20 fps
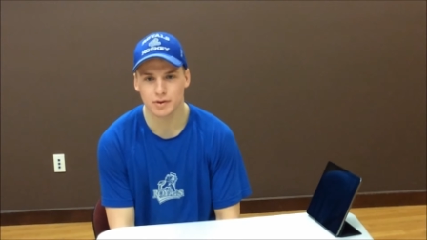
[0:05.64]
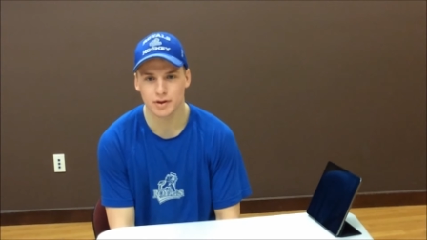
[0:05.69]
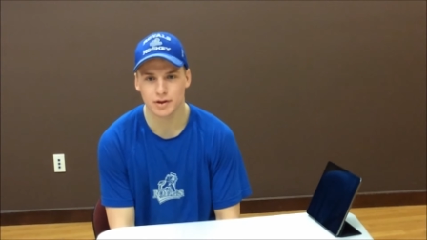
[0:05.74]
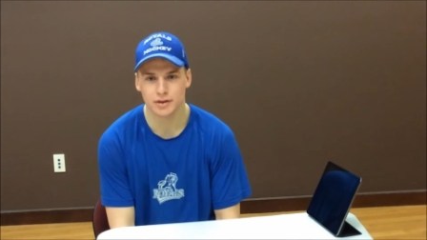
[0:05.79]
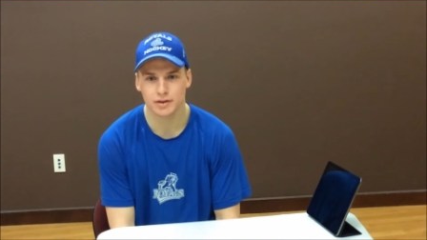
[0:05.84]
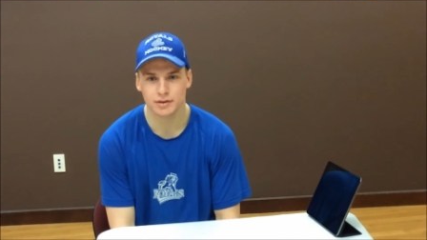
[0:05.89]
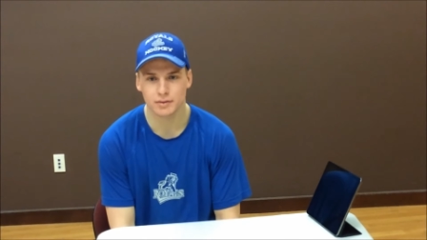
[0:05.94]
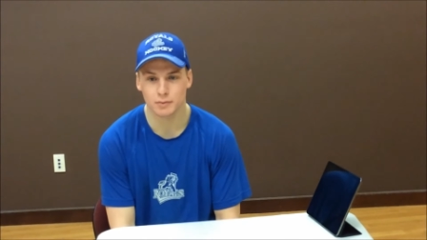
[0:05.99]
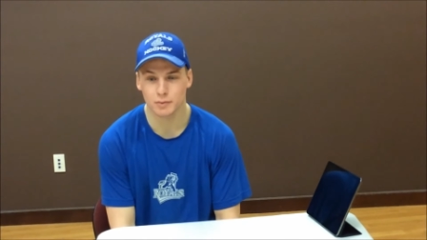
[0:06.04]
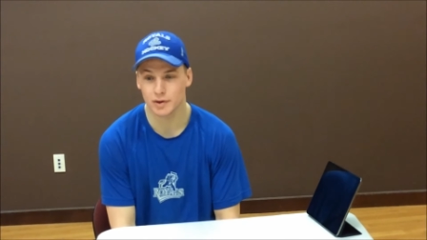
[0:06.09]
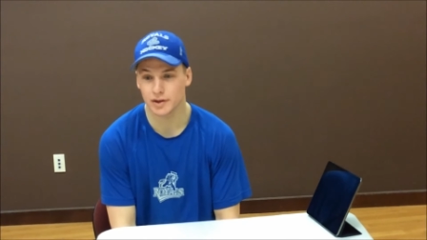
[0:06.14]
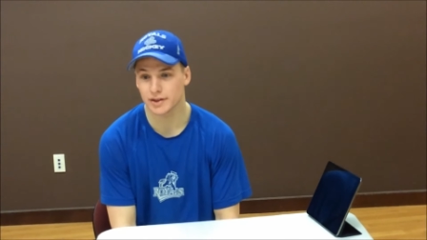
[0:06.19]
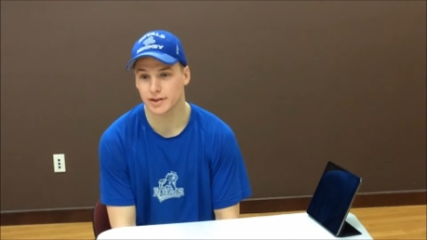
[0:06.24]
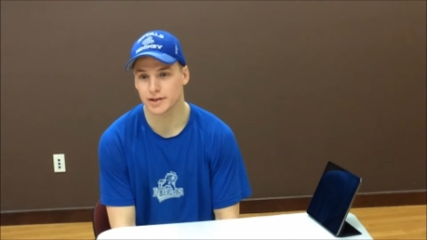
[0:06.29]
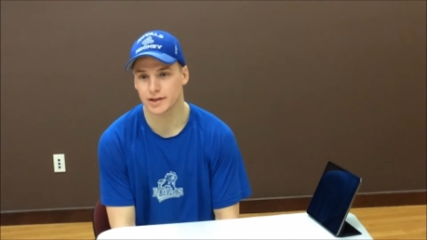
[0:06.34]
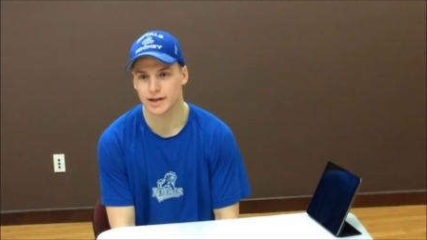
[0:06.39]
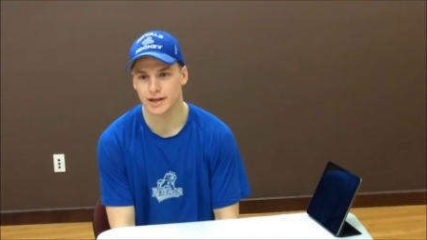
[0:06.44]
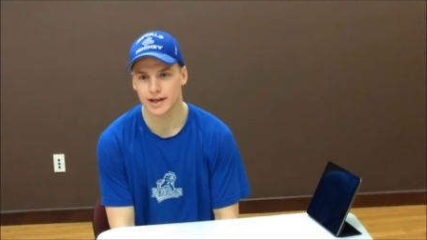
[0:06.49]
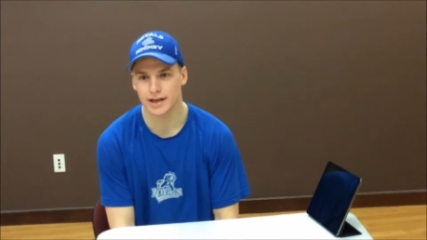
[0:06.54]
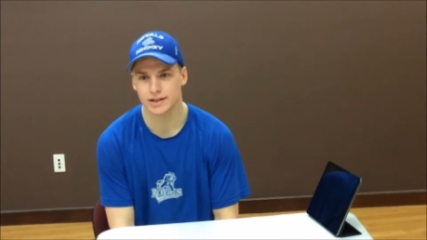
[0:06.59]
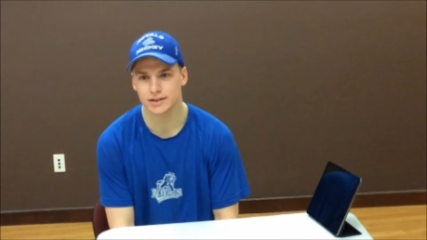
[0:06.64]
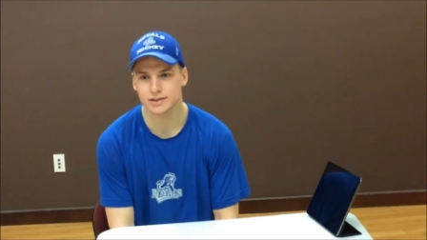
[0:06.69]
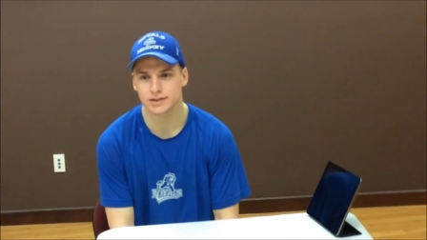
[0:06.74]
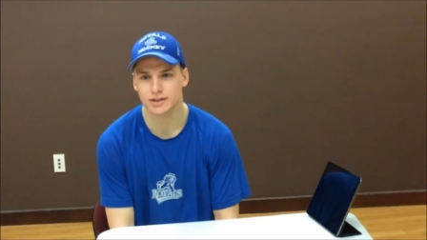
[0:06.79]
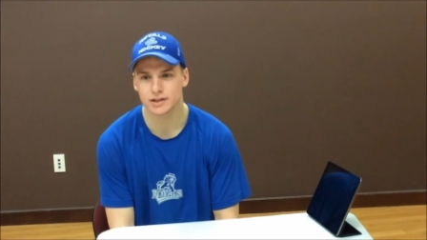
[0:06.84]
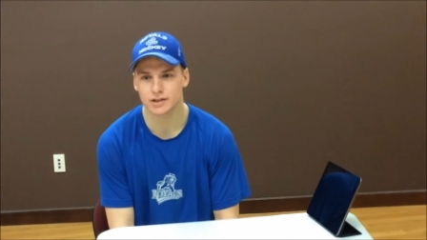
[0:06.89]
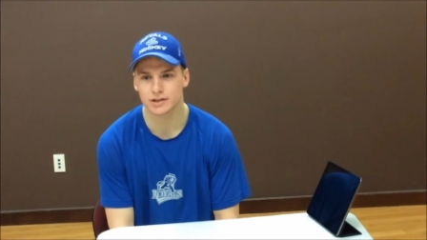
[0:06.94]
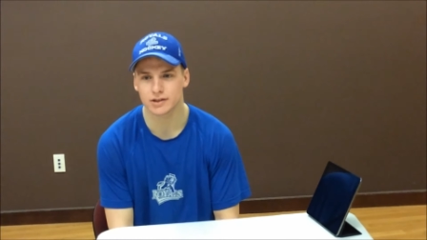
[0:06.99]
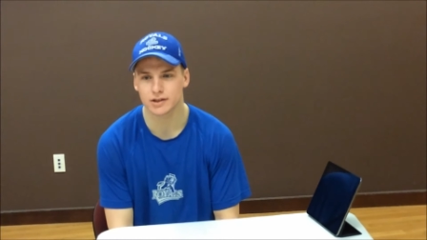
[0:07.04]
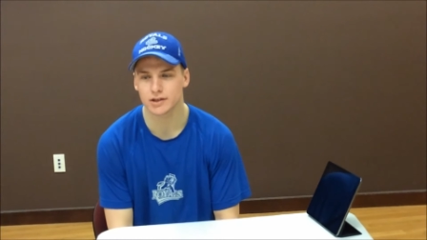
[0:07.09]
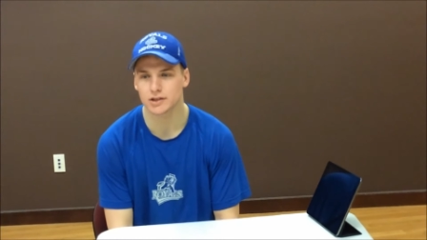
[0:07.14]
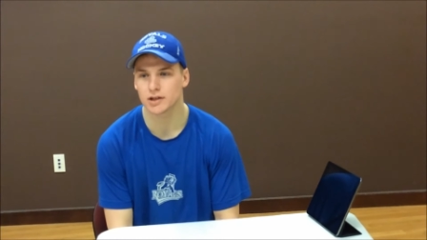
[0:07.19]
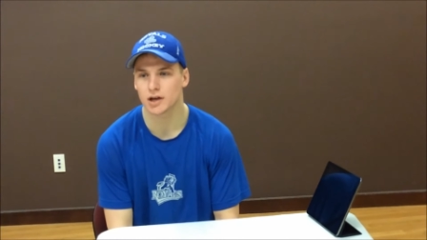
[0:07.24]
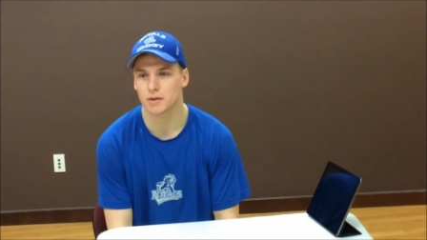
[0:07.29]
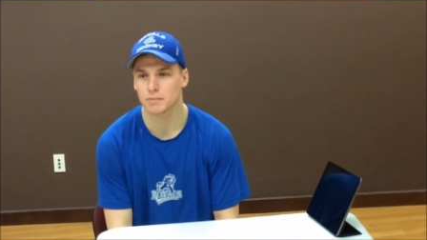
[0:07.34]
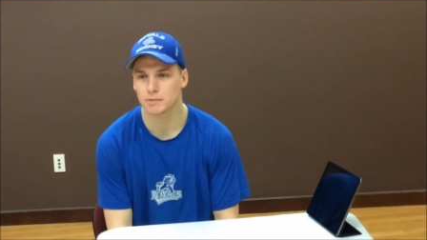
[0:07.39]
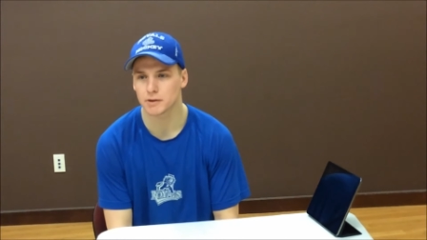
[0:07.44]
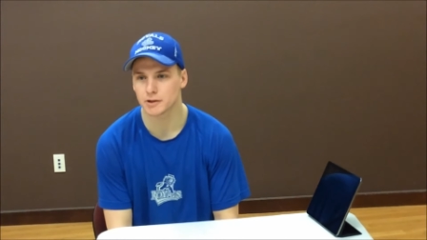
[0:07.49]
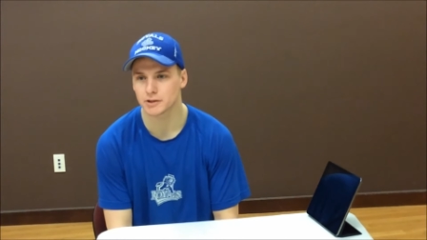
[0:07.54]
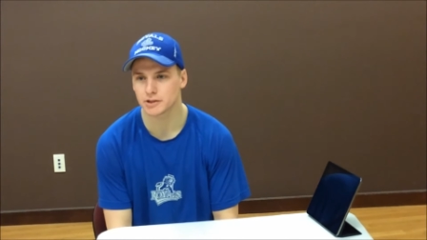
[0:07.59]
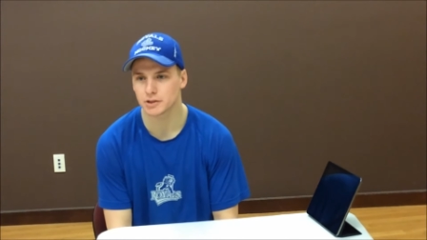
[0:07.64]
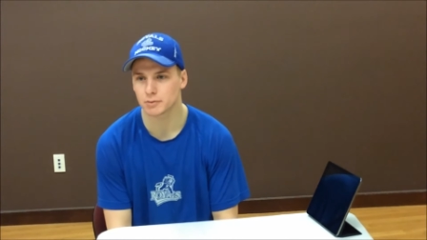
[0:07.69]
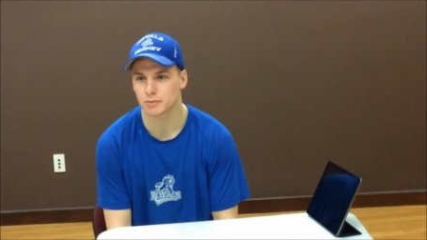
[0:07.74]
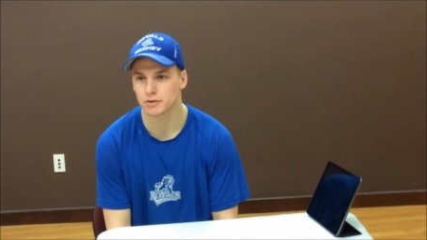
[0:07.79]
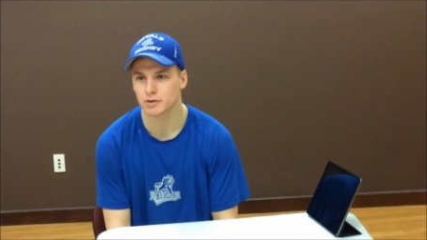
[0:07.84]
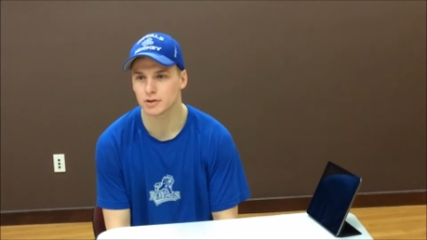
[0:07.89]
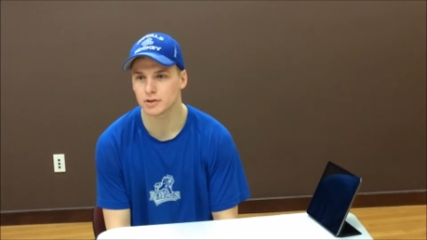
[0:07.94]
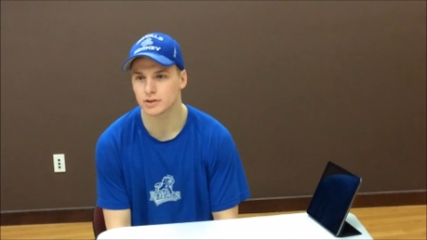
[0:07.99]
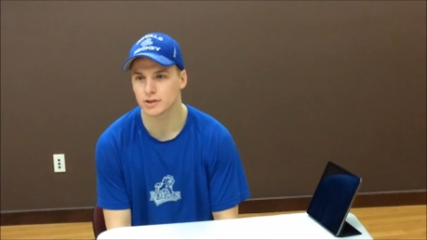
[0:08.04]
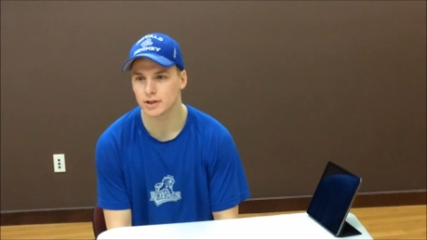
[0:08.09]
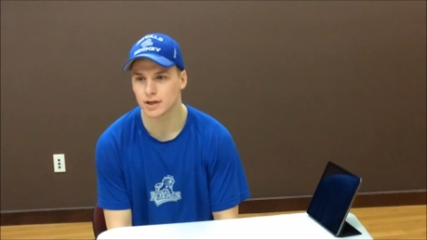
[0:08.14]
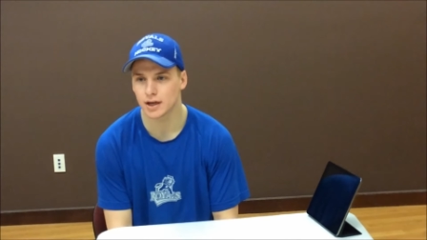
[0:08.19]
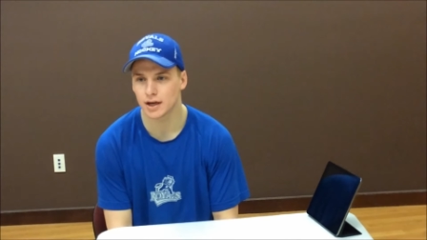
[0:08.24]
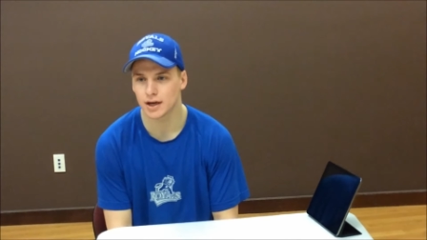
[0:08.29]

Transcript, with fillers: with with and against the, the top players in the world.